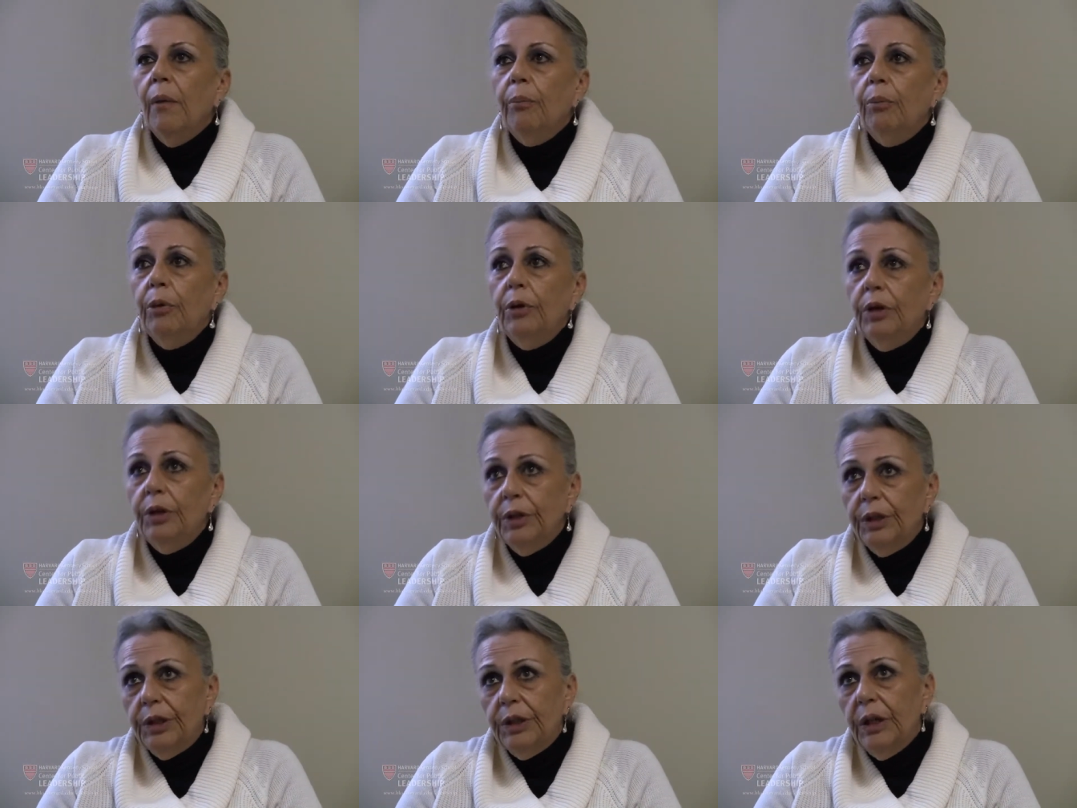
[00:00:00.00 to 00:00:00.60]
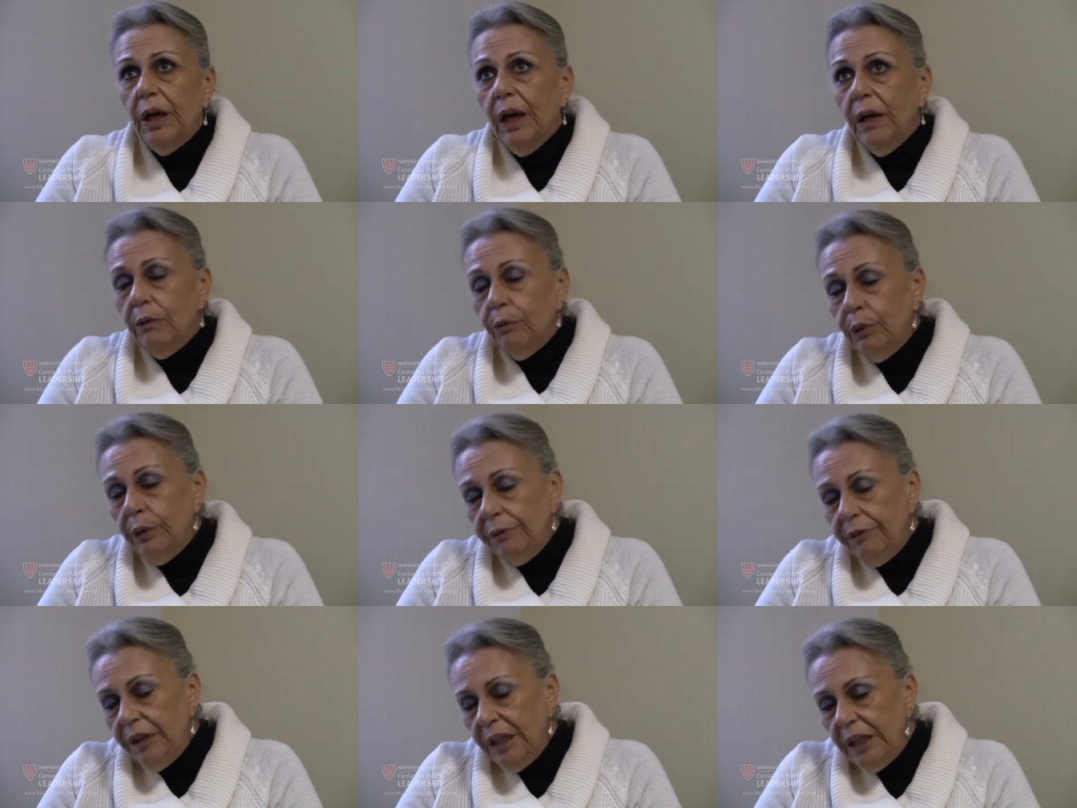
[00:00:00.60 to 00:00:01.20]
But
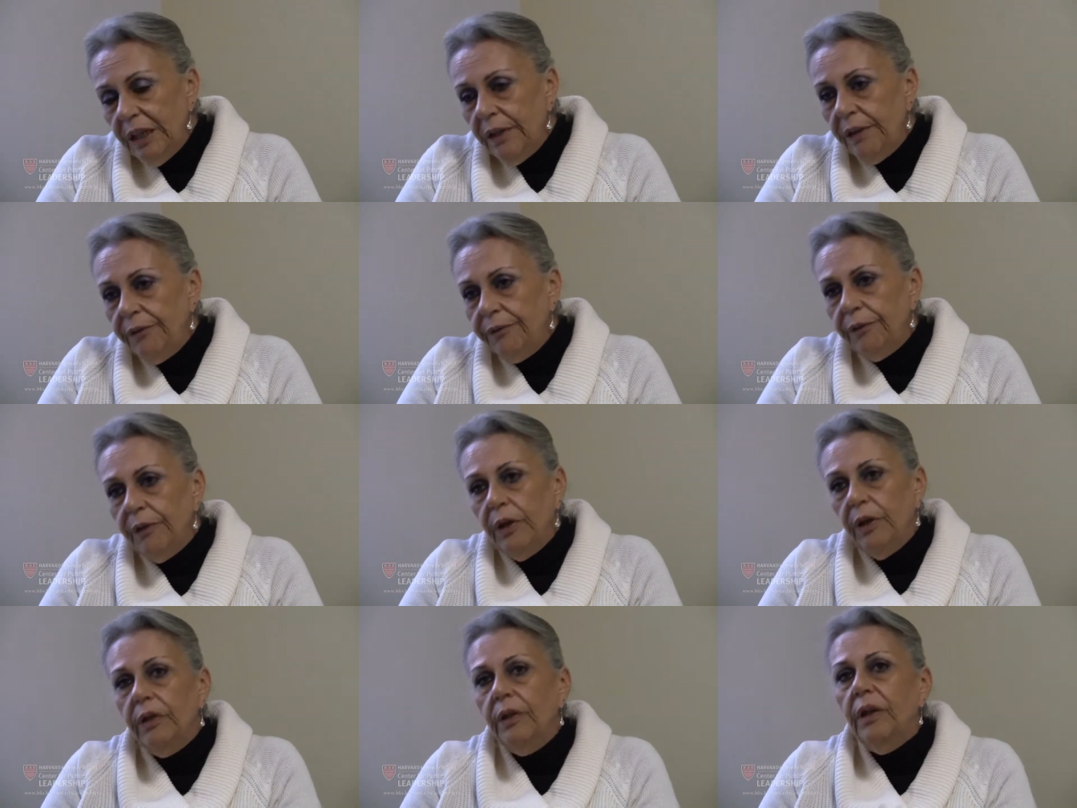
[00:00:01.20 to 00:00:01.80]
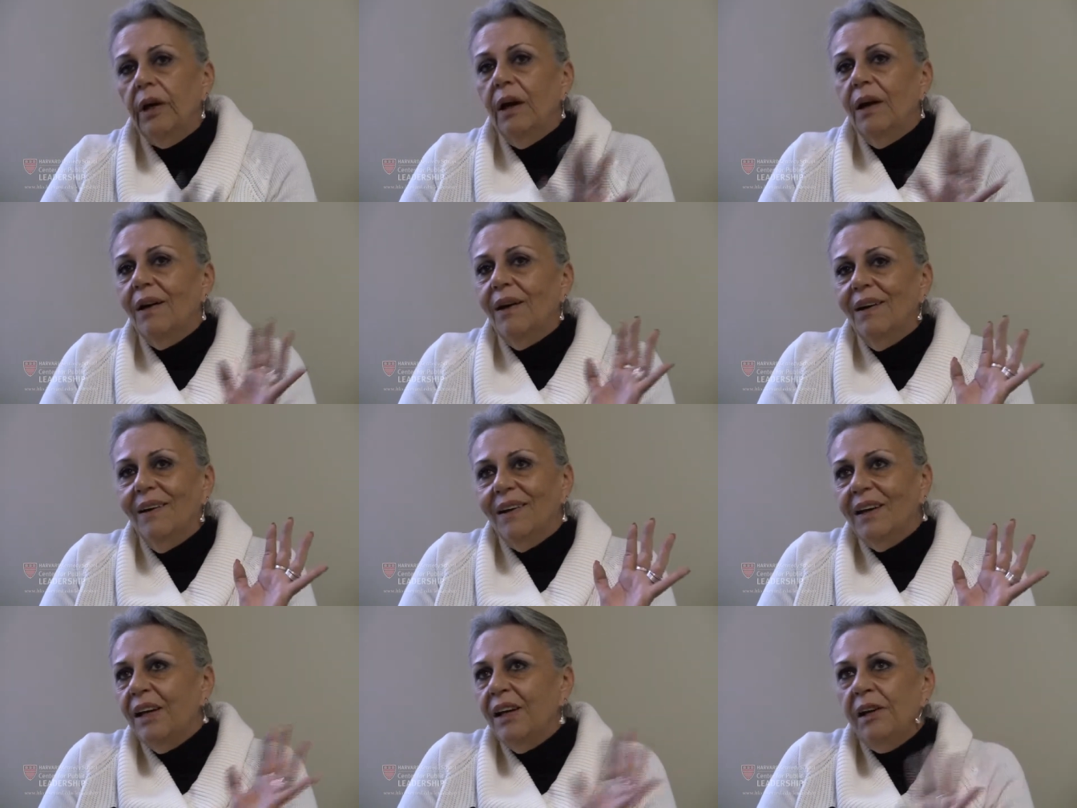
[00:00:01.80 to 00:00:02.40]
we believe
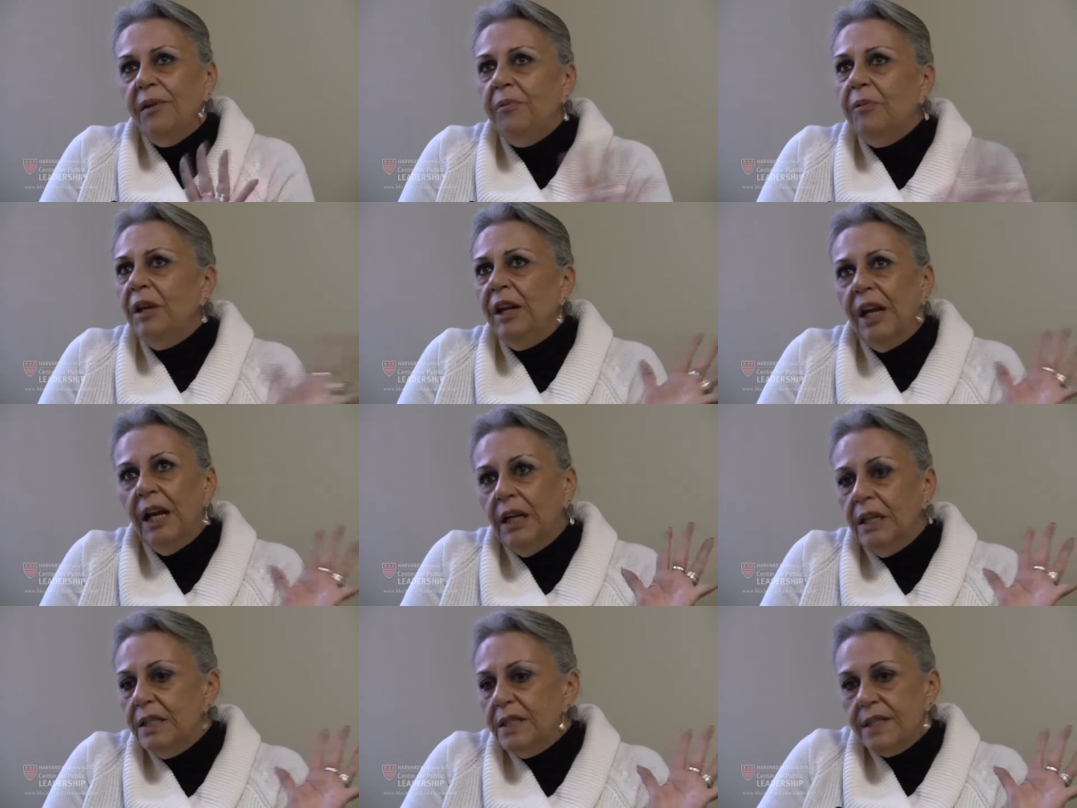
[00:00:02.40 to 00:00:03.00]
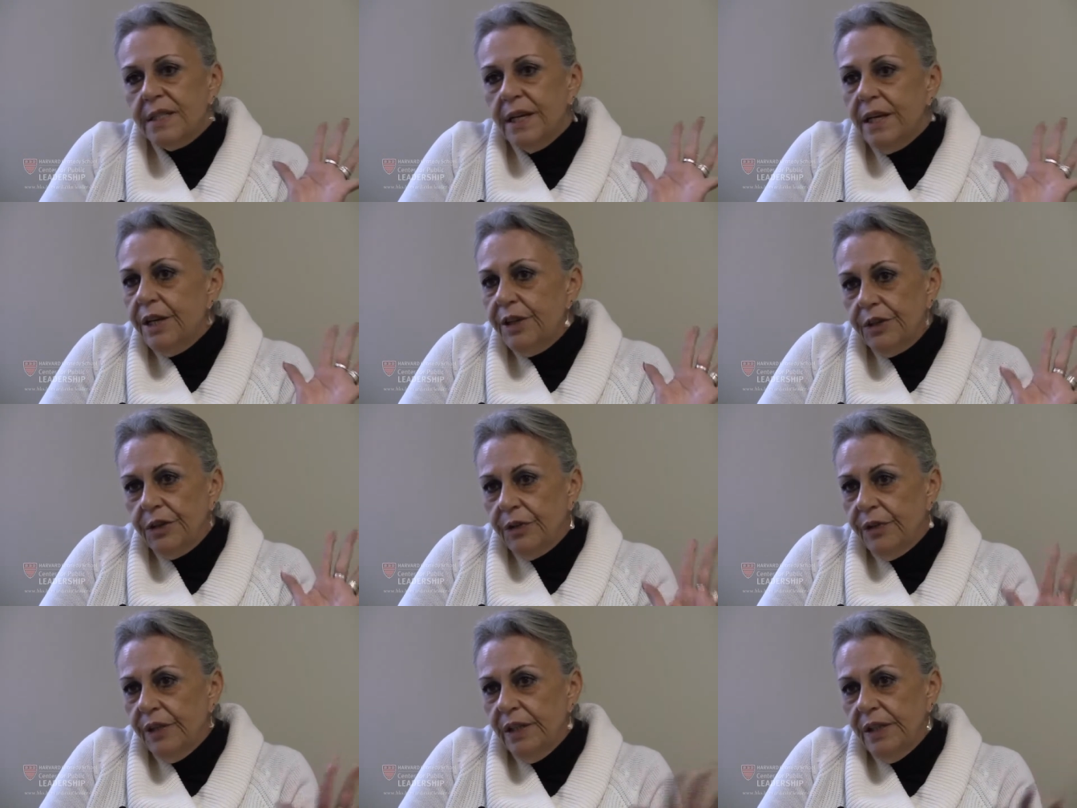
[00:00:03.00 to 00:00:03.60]

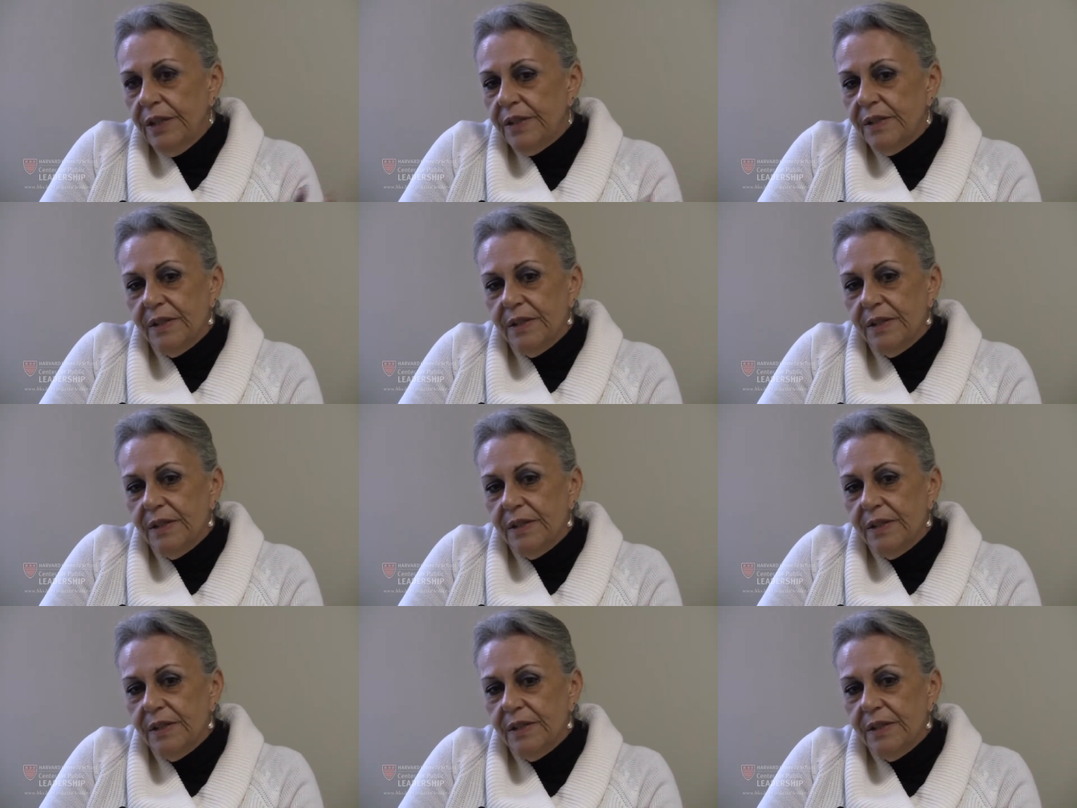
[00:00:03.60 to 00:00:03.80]
criminalization